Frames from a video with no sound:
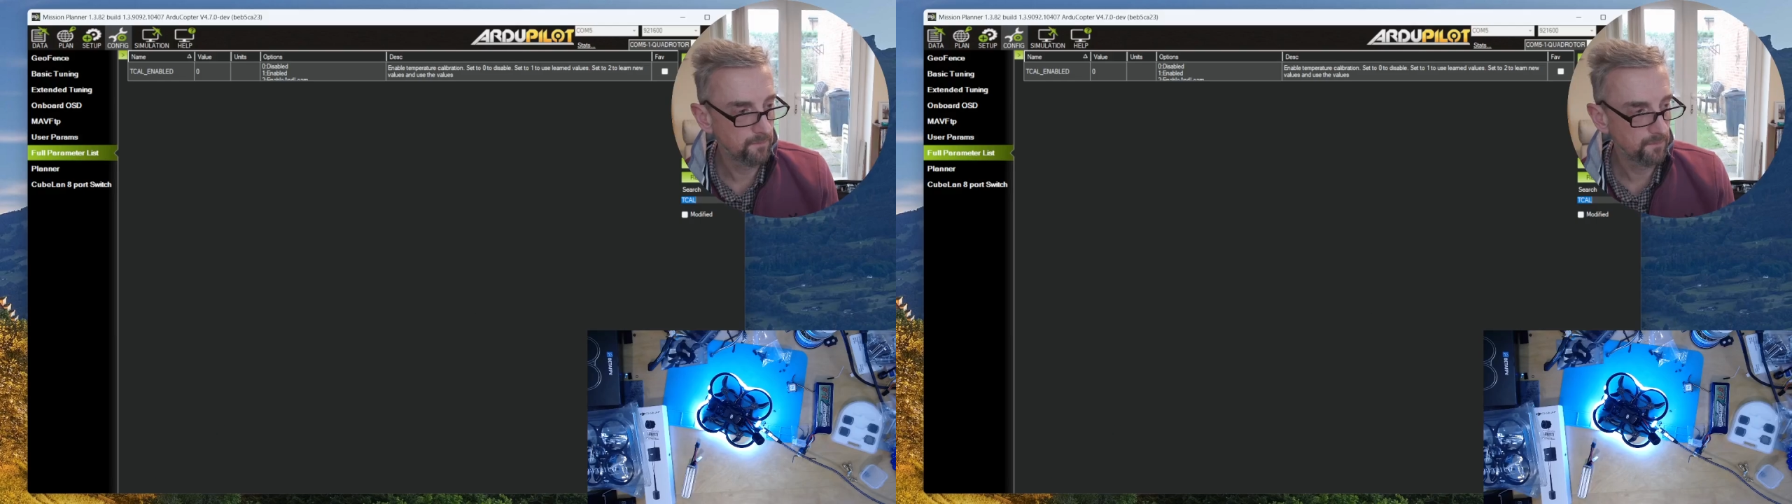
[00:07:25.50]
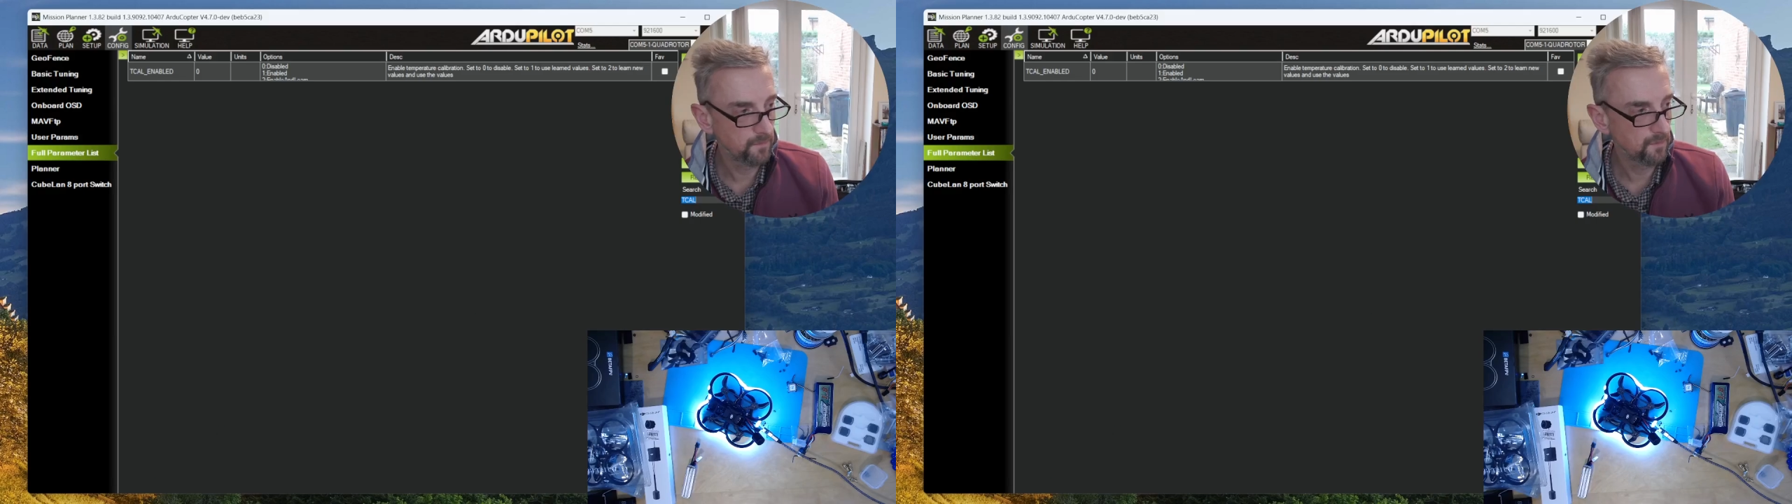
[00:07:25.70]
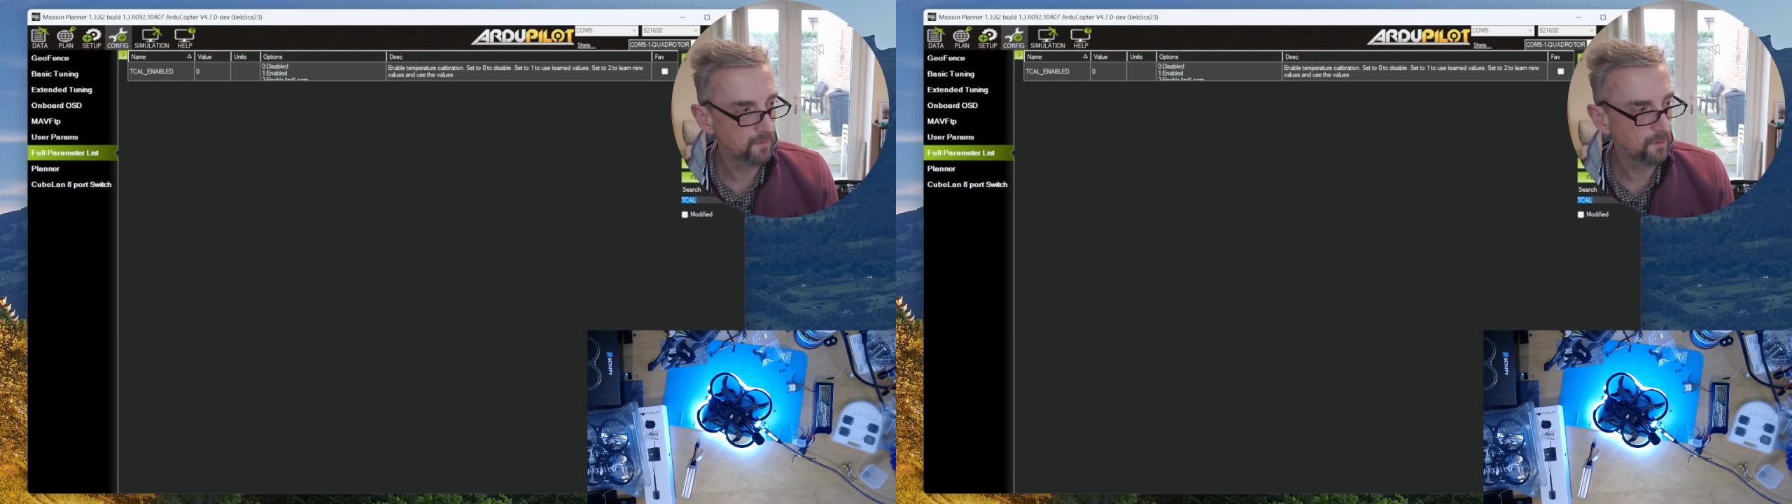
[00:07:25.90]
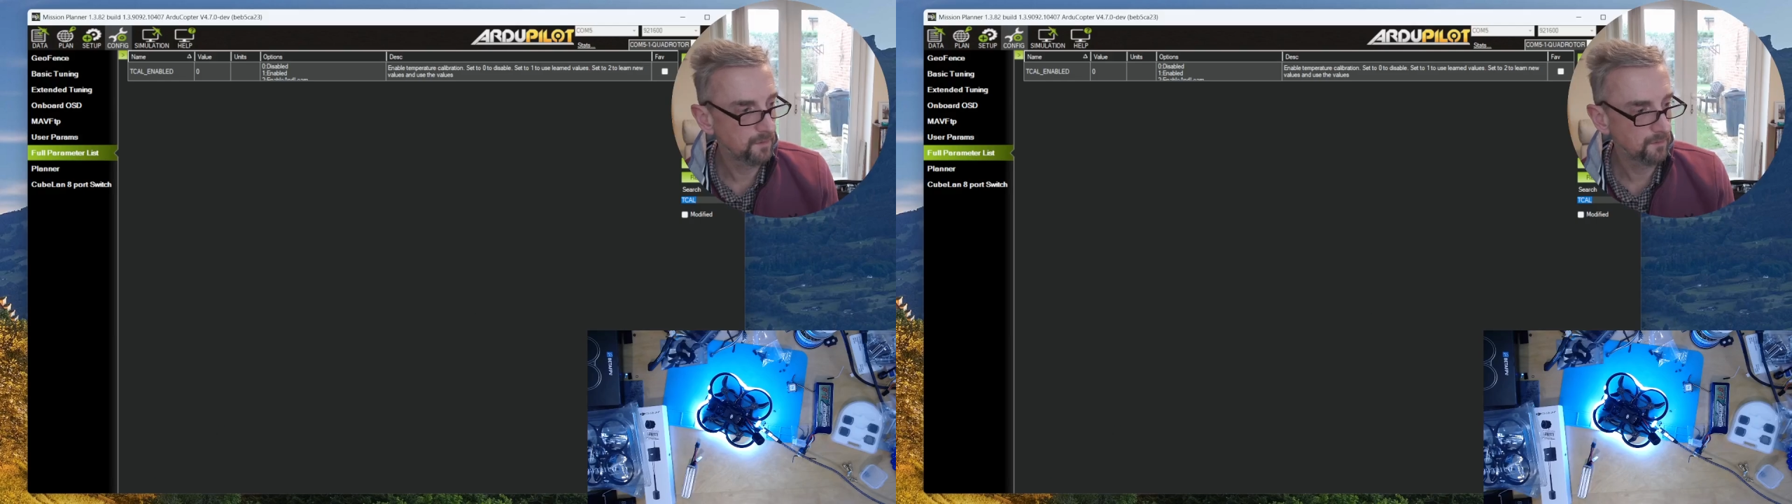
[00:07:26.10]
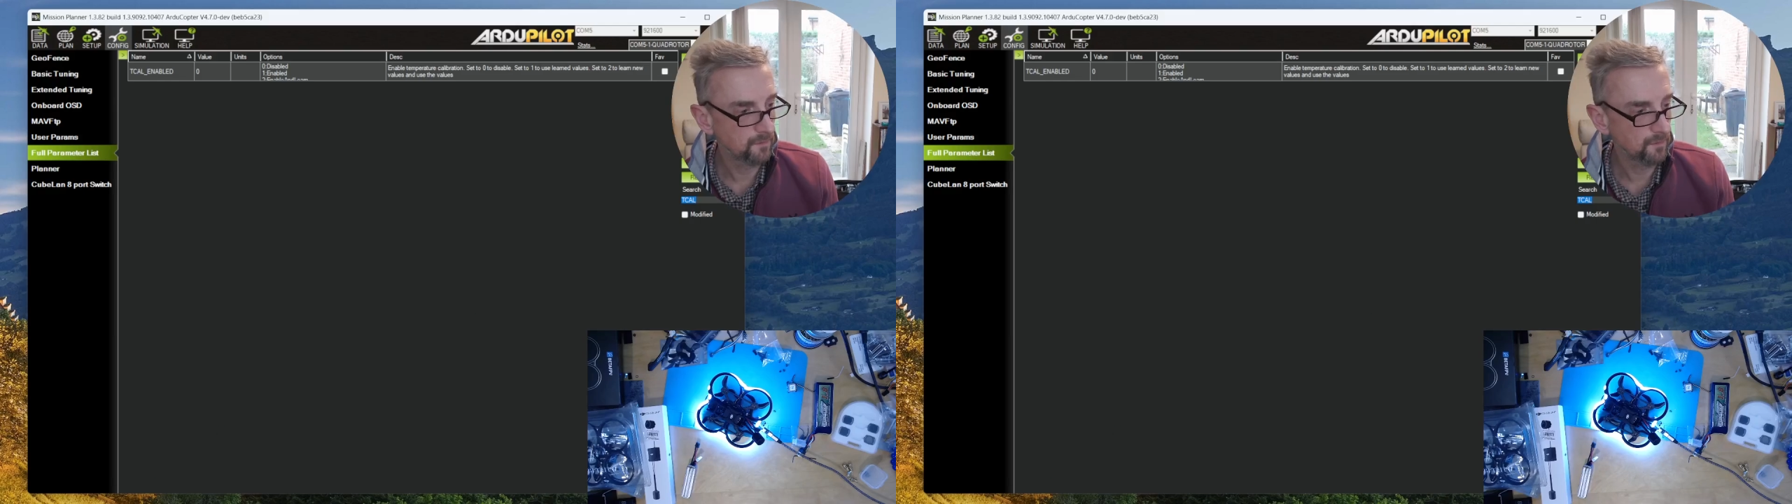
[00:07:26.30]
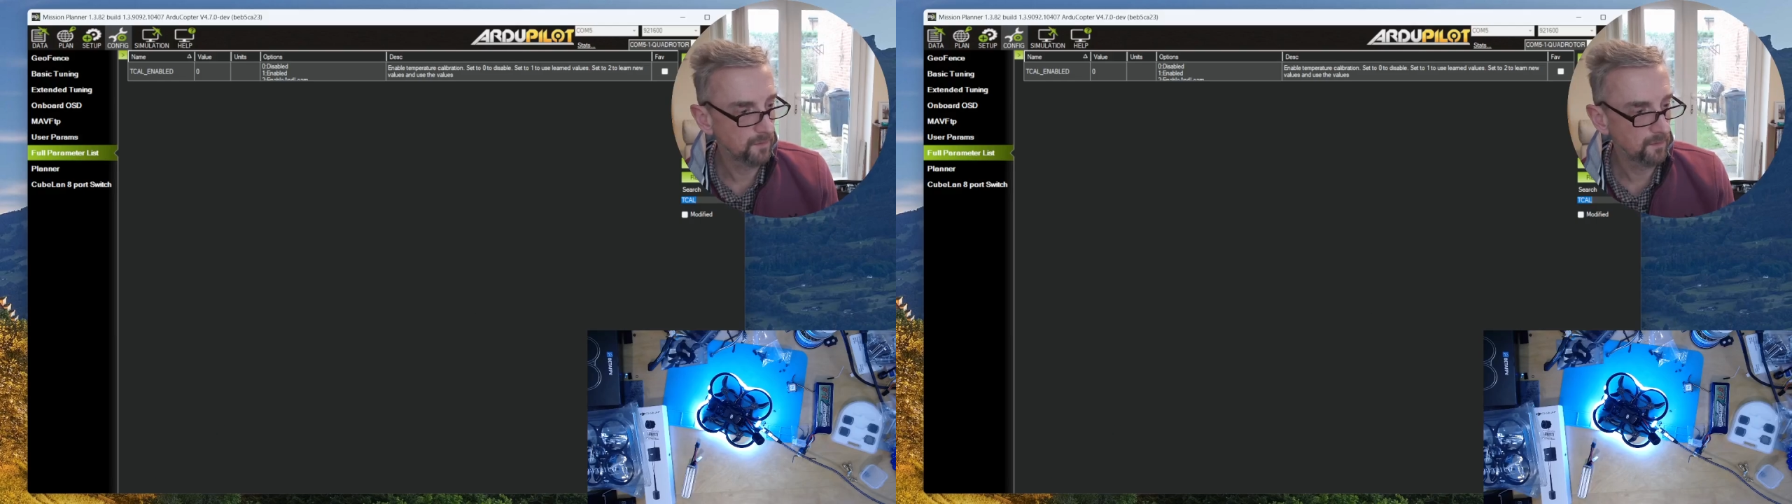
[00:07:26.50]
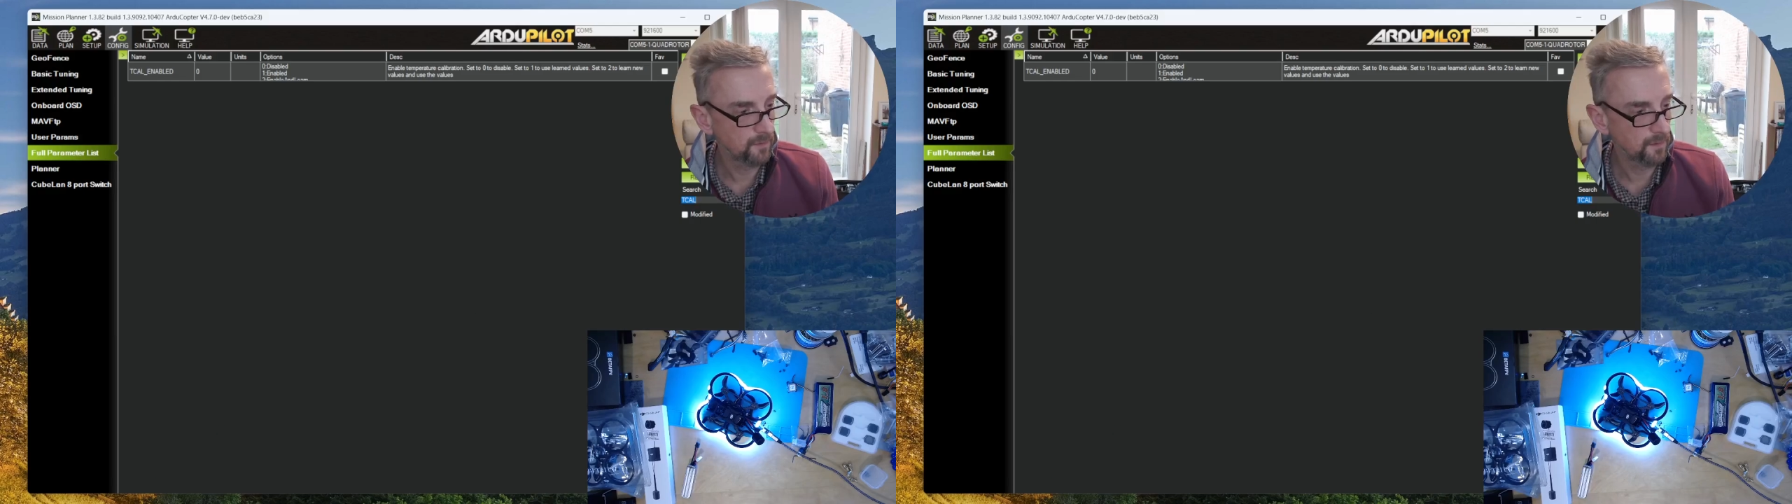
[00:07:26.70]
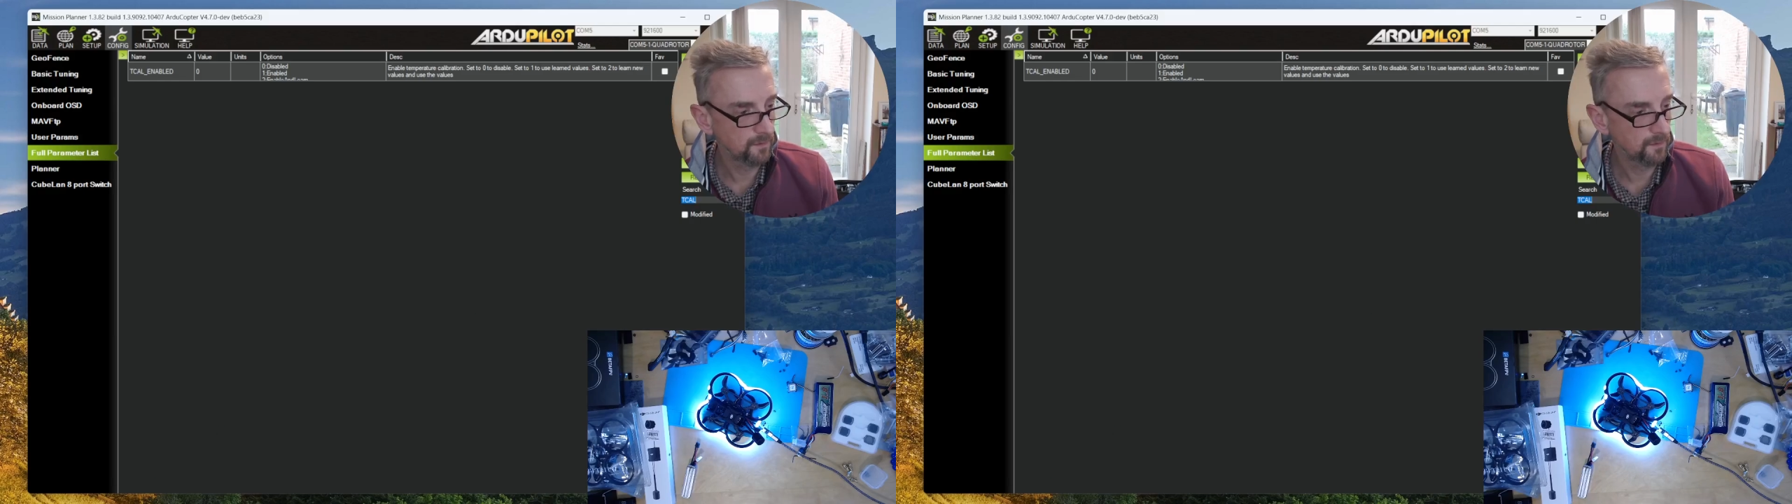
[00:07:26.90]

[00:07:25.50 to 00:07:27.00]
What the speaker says: start things off that way.